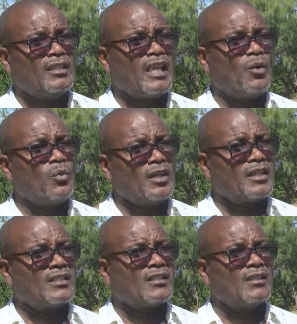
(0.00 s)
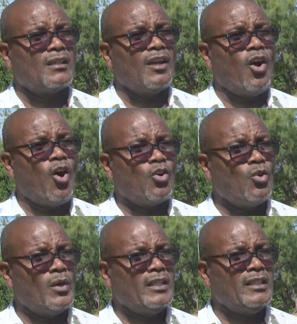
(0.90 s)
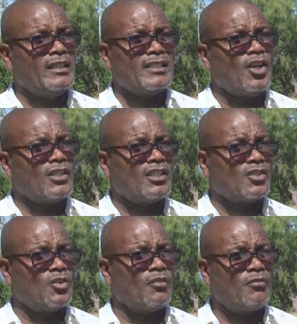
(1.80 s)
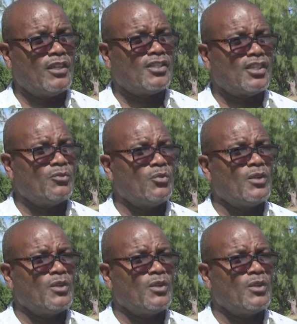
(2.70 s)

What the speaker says: that work is ongoing. It's not just going to finish it.